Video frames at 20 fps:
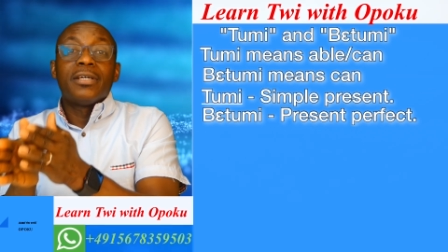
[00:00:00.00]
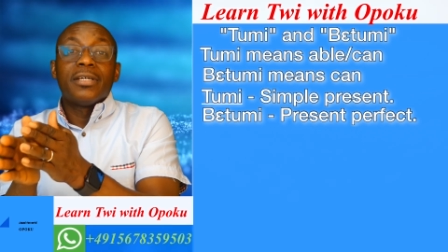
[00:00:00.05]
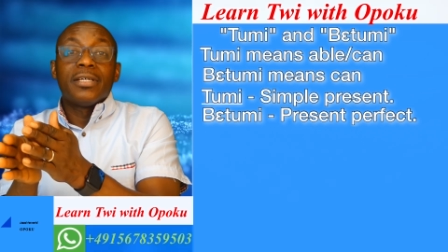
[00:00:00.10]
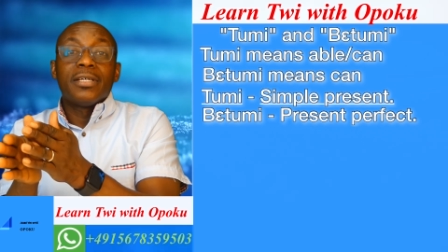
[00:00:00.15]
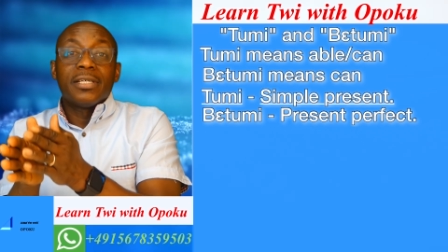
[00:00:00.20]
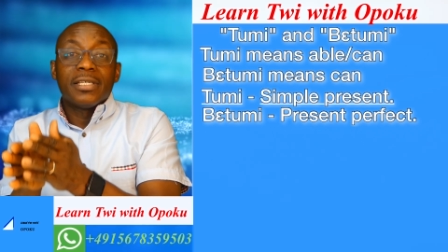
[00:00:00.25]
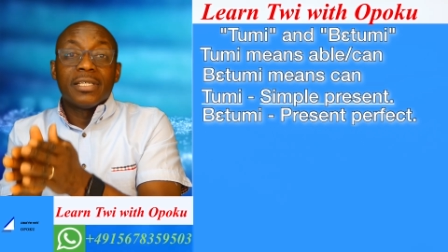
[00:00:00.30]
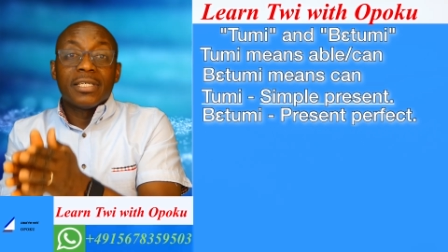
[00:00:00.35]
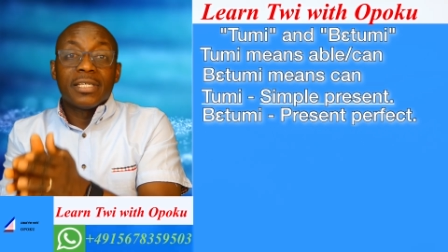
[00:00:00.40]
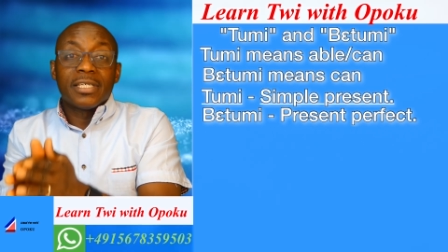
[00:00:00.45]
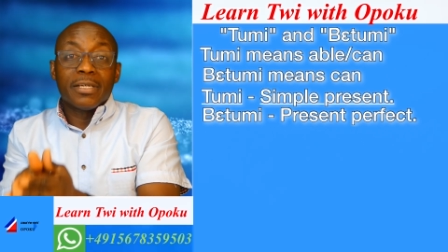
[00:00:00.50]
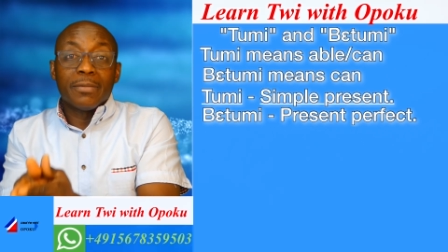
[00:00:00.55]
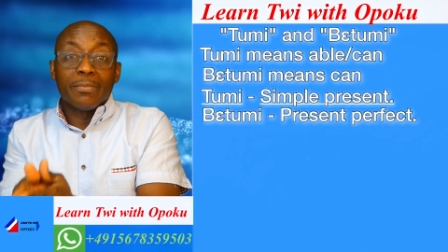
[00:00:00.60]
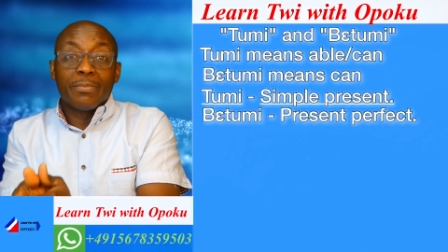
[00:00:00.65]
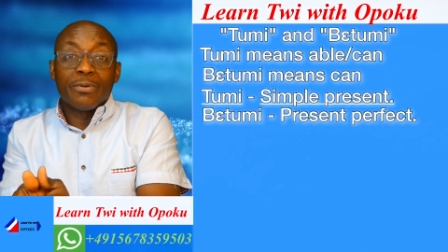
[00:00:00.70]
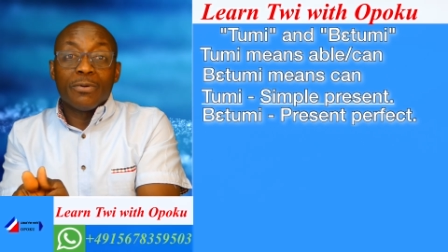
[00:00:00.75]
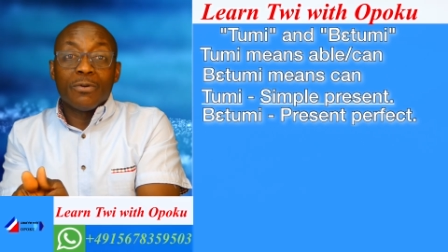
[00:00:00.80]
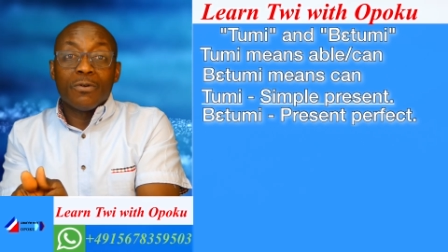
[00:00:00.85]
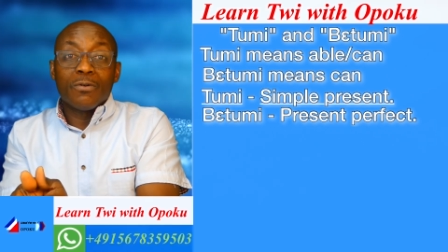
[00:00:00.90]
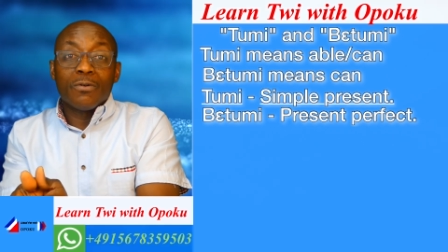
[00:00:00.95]

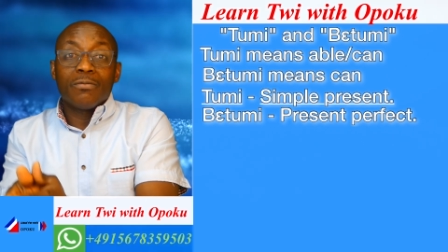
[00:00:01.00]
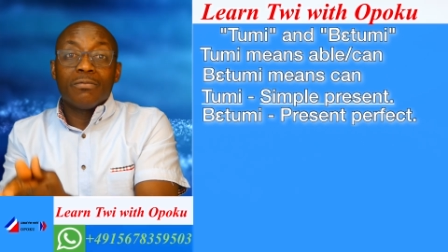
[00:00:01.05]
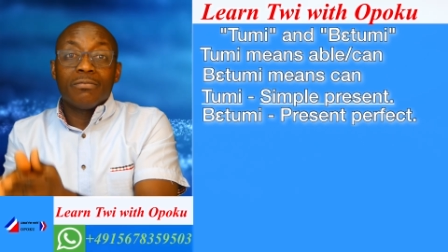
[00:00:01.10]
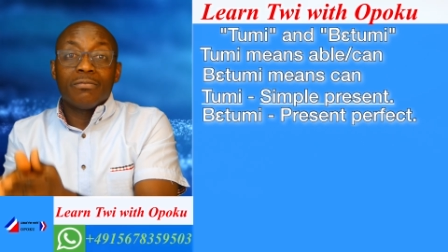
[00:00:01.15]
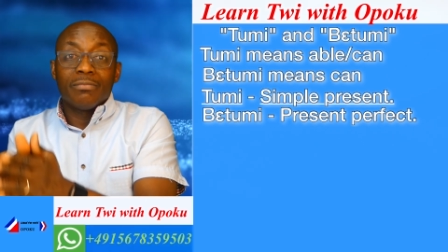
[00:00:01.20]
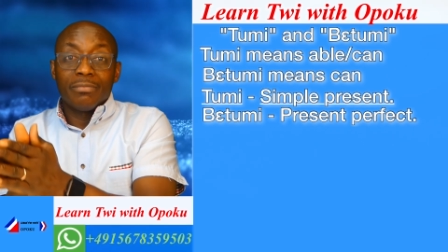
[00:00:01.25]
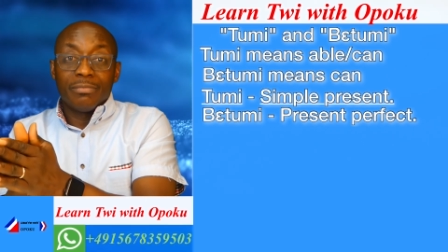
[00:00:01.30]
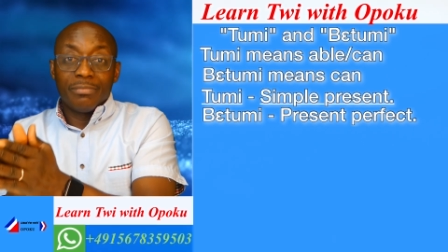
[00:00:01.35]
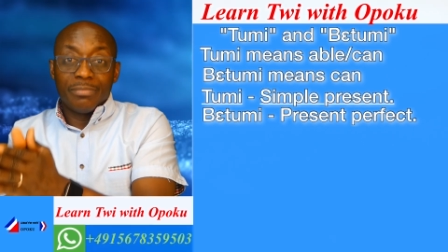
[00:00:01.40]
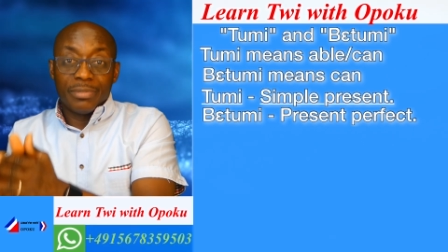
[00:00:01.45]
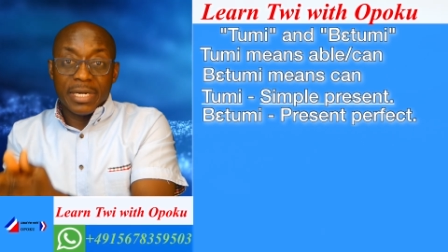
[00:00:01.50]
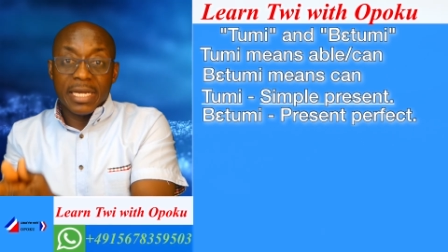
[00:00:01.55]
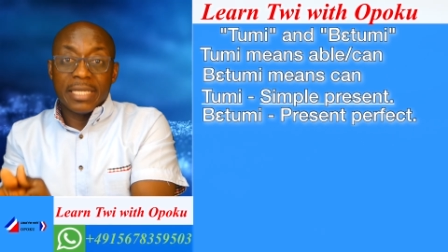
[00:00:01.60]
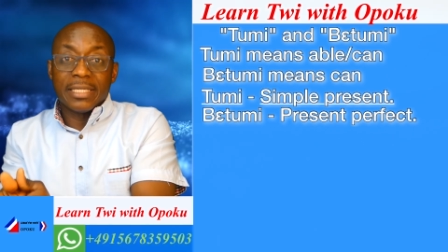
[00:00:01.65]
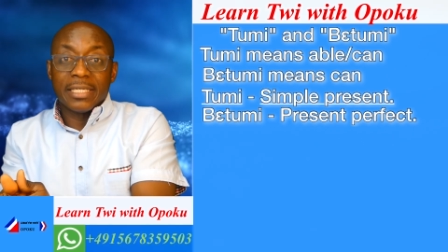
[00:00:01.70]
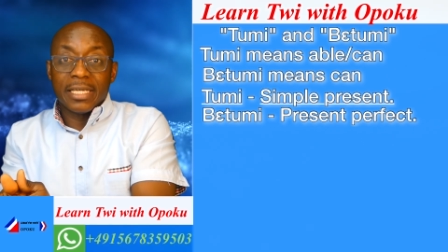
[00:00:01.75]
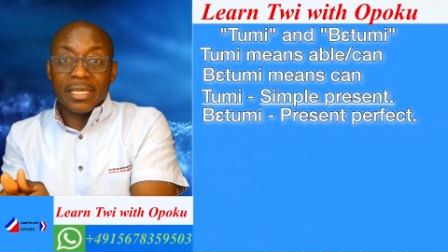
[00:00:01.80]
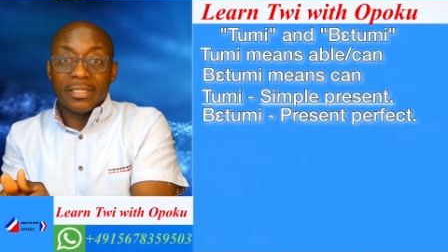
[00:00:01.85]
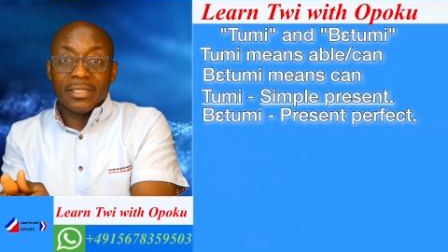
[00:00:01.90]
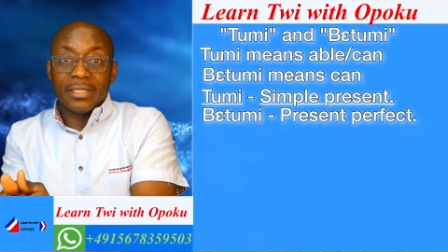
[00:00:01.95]
simple
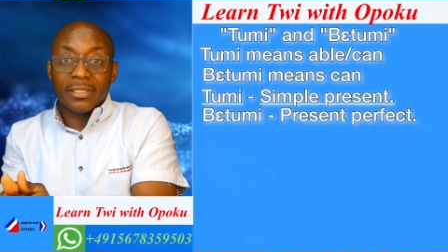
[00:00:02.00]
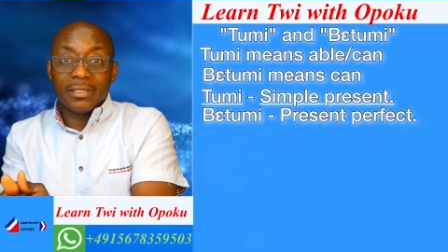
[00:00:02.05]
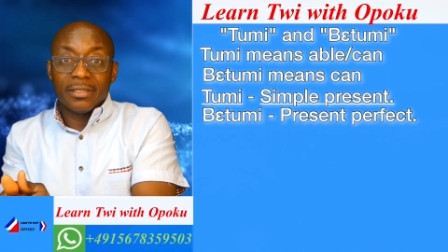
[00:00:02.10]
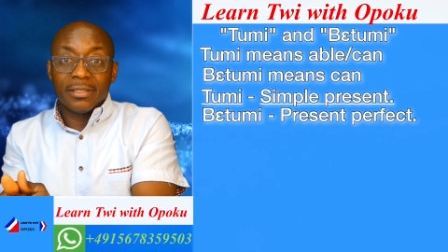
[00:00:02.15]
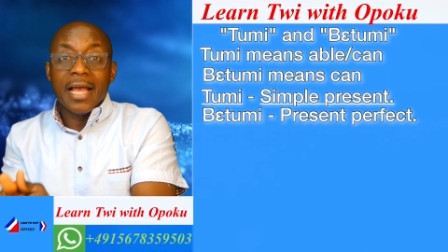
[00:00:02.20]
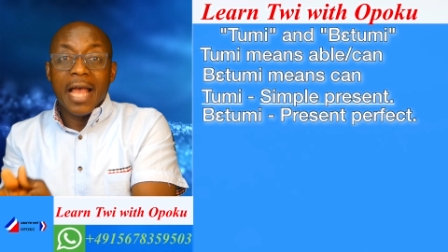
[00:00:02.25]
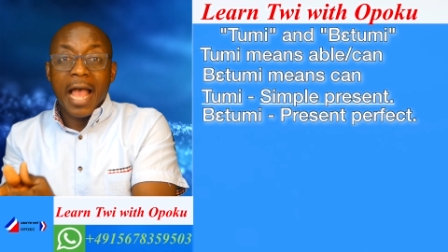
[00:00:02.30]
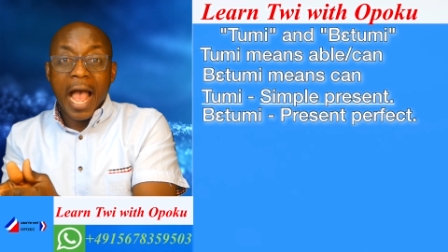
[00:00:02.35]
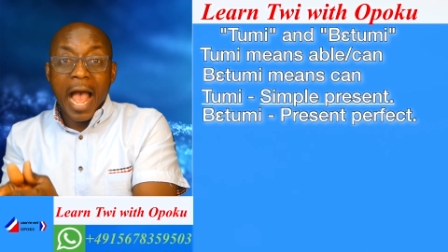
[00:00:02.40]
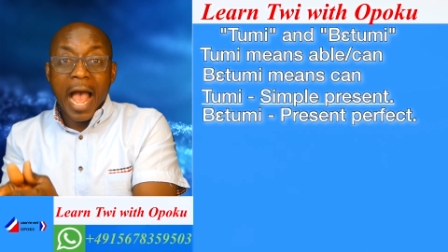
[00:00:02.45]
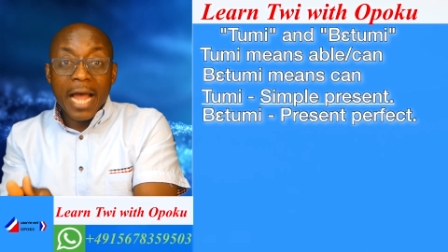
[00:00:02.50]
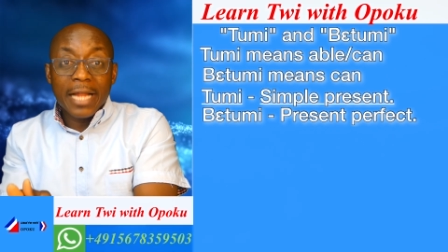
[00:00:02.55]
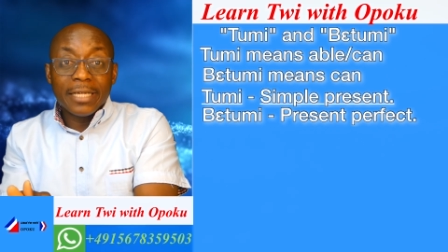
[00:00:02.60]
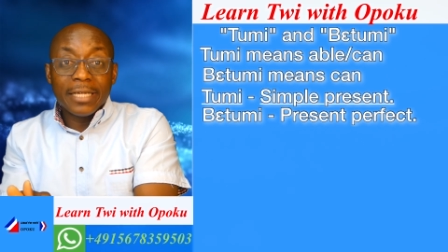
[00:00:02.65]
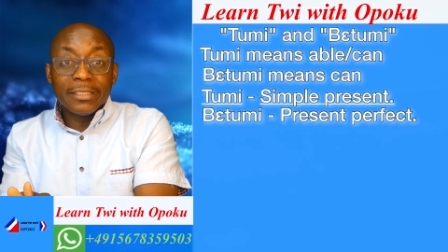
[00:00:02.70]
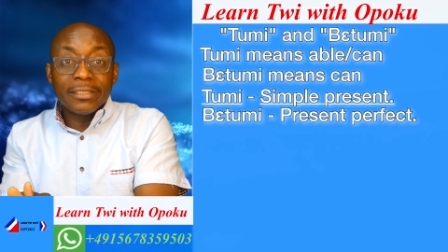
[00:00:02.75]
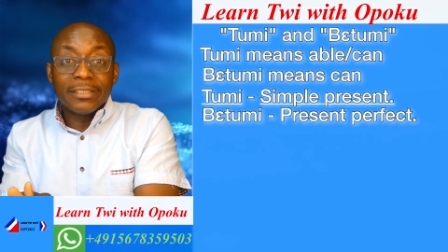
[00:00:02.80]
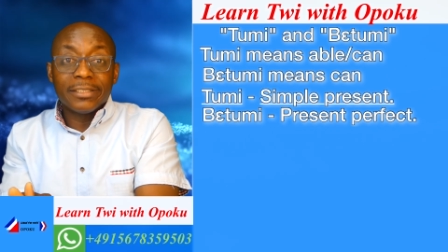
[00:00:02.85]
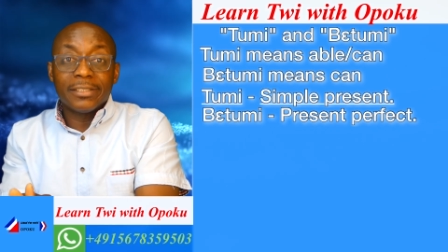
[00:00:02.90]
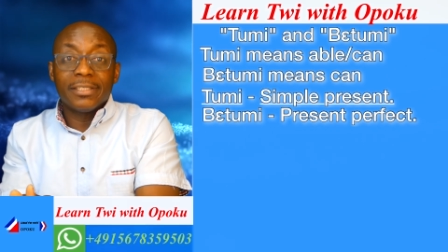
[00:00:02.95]
present.
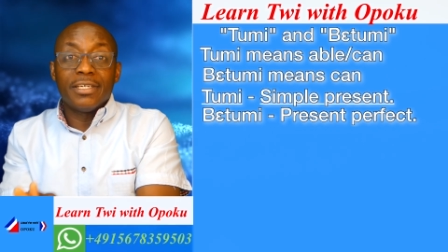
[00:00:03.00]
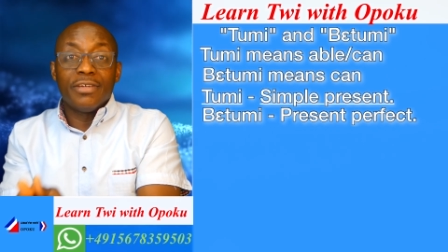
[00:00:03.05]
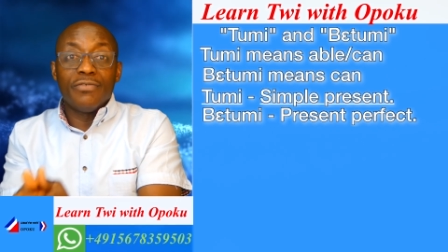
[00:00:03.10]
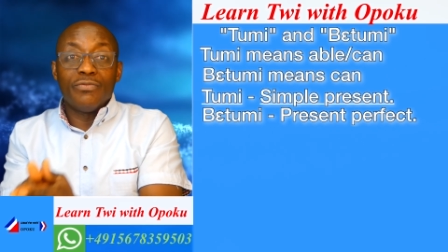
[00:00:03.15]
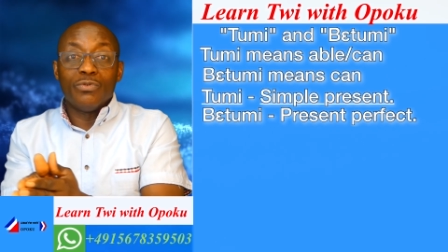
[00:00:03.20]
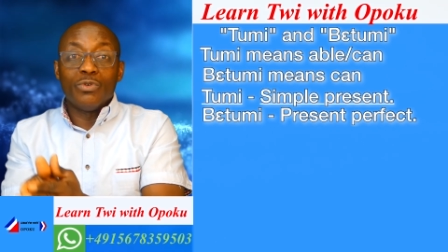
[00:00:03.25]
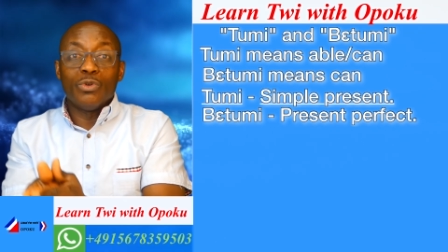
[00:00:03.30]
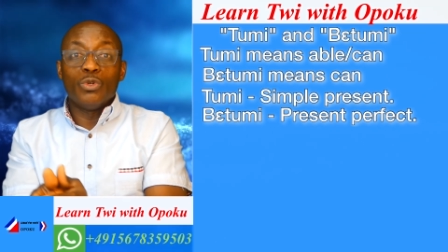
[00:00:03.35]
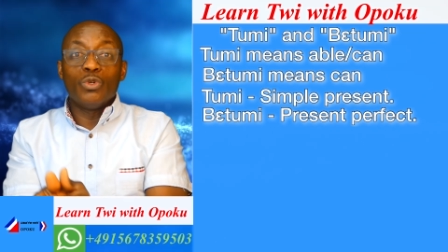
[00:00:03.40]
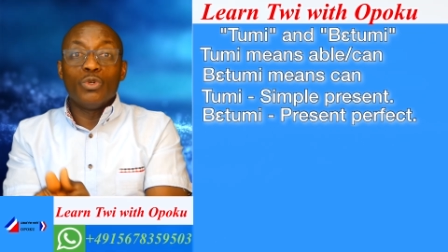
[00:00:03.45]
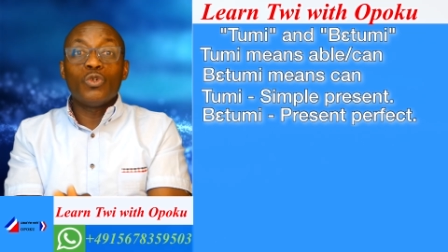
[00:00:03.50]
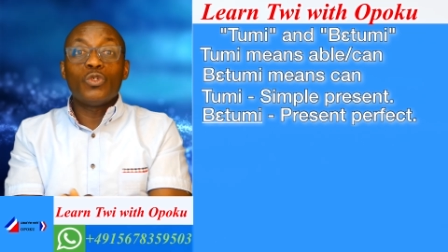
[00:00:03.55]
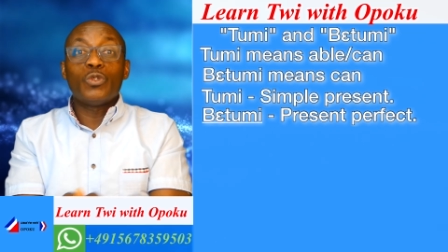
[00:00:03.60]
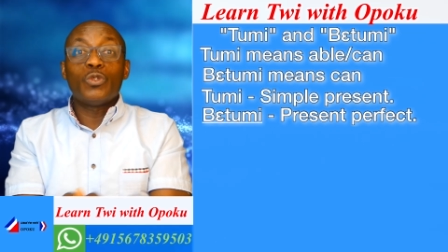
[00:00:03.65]
And if you use